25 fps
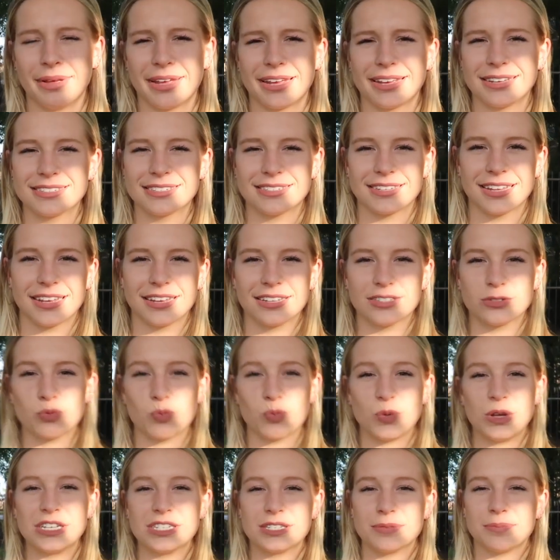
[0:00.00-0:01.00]
biggest thing is
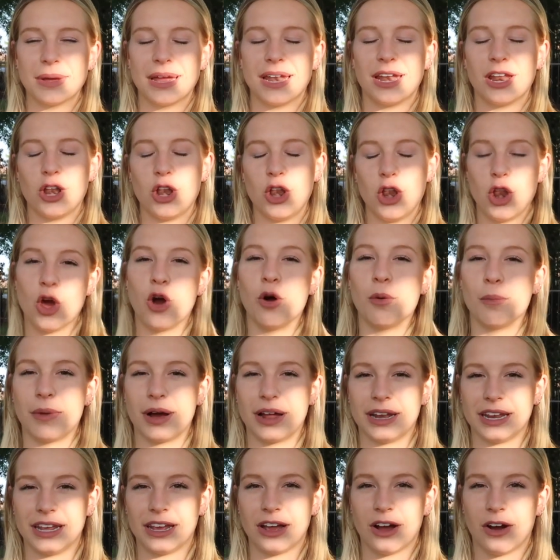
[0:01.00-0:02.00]
we spent no
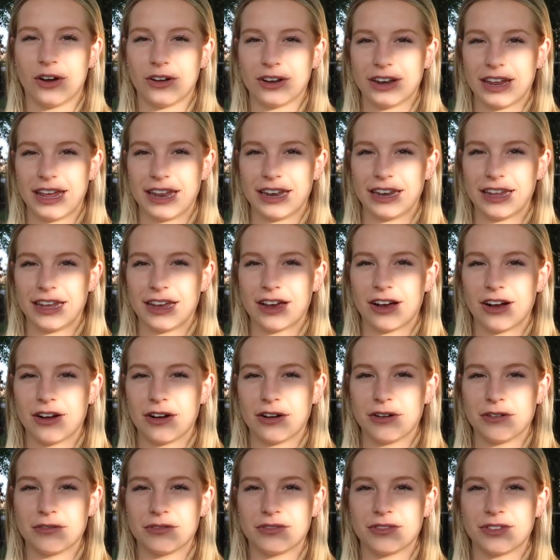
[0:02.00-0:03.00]
money on any
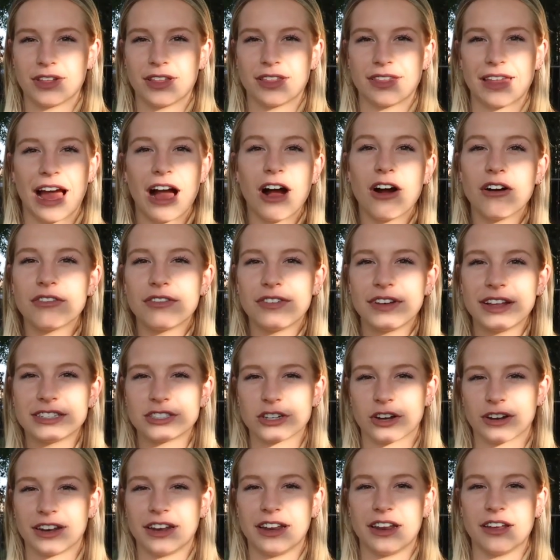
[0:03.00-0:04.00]
of the
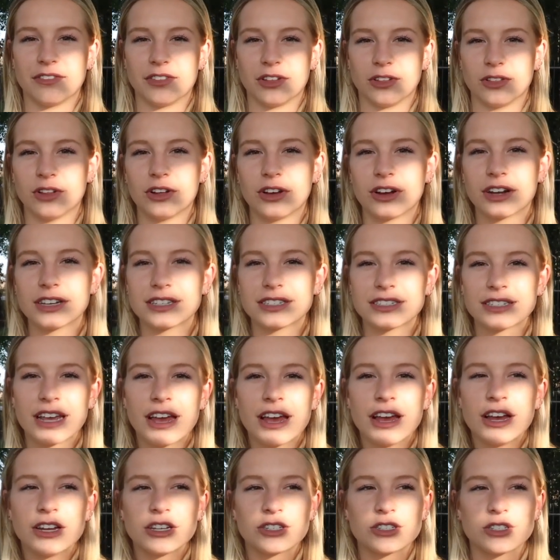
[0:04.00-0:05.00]
outfits, on any of the looks.
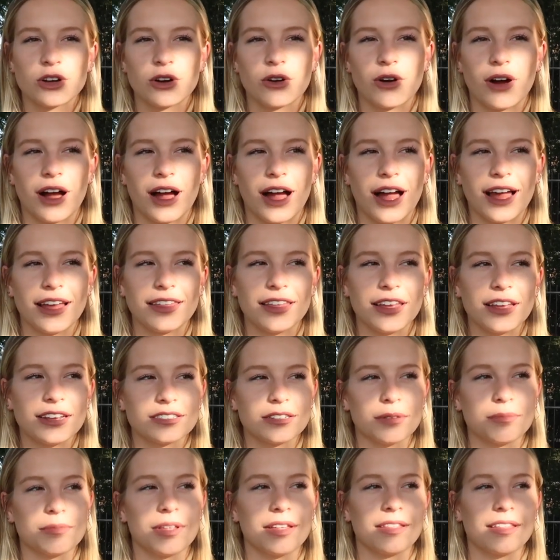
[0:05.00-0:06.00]
So I
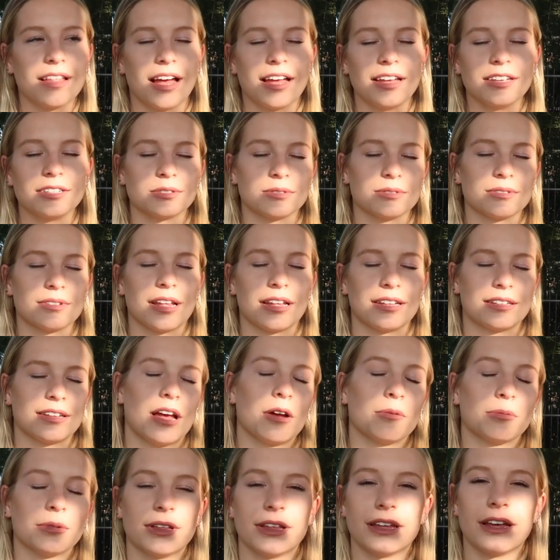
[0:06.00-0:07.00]
think something that
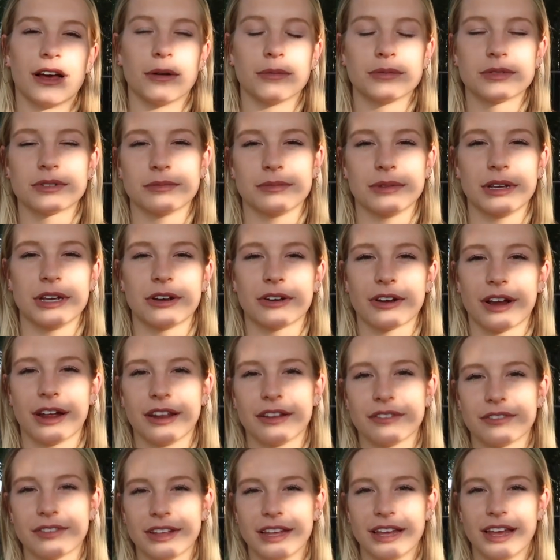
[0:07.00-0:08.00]
really helps me
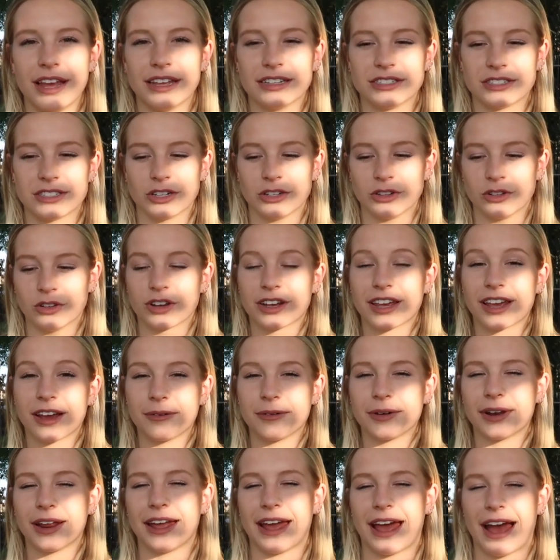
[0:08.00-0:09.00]
creatively is to look
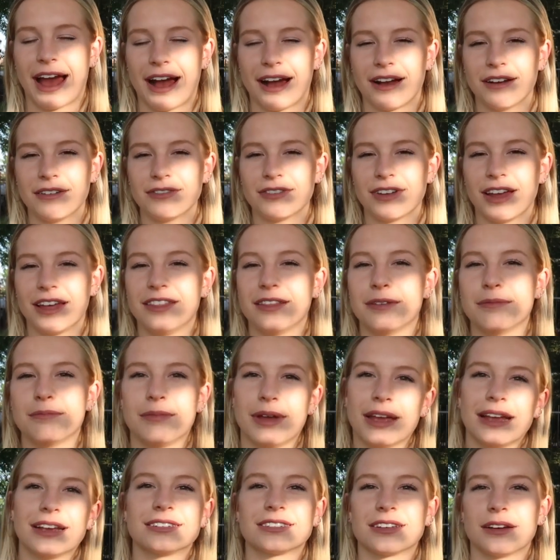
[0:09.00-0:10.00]
at what I have and
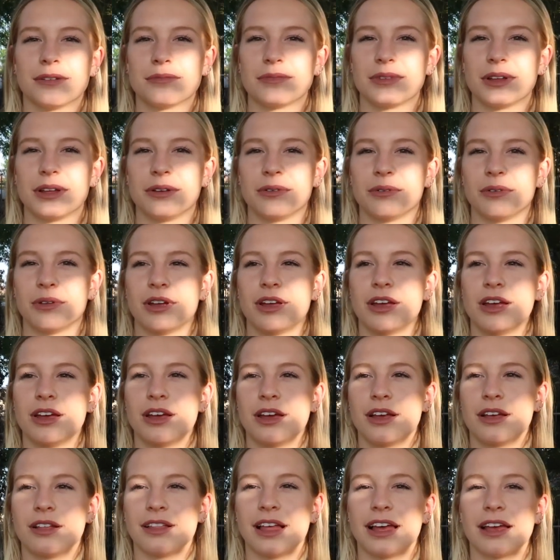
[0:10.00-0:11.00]
then make something,
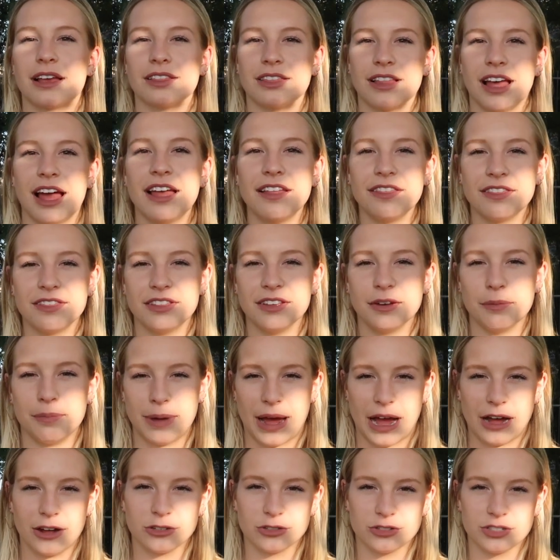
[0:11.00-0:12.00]
like let the
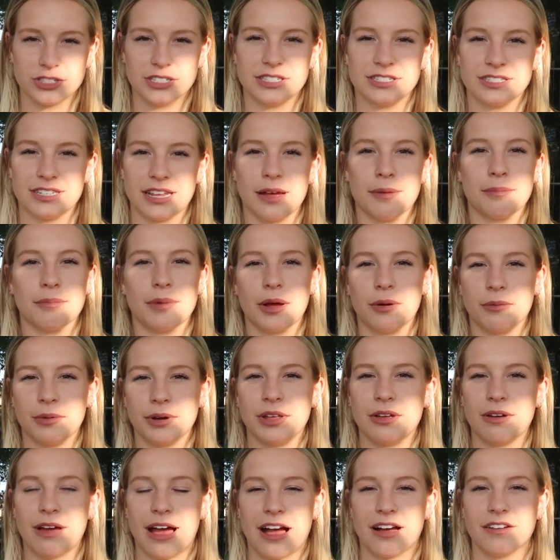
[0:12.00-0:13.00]
boundaries set by
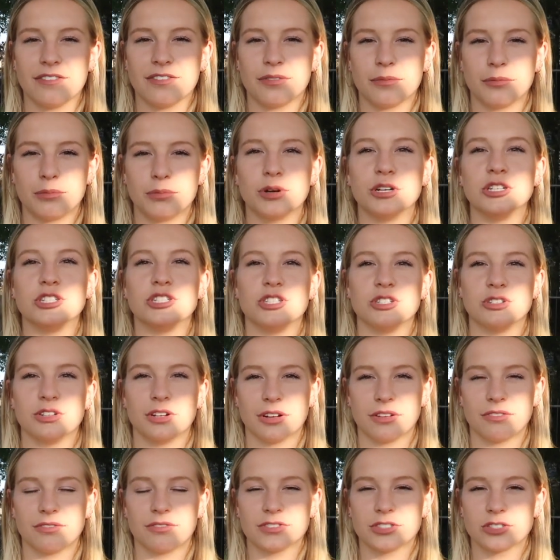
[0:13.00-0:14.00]
what you have push
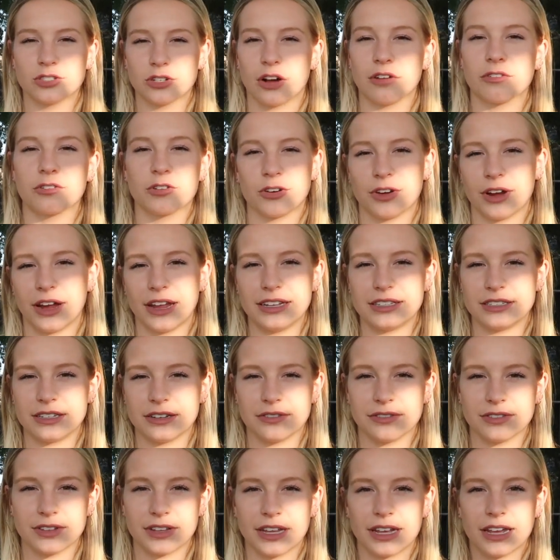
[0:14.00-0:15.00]
you to solve
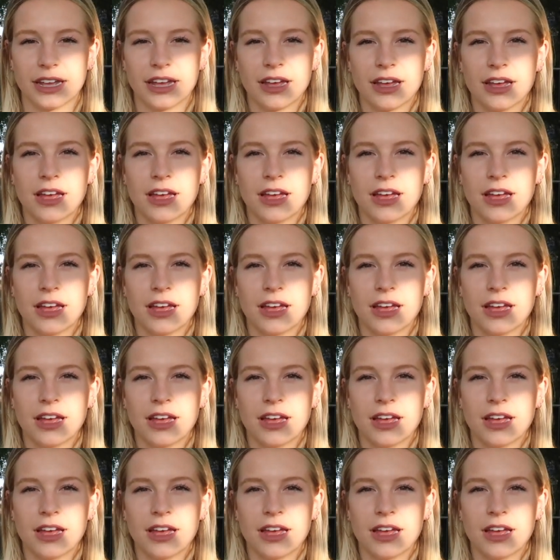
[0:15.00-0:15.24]
creatively.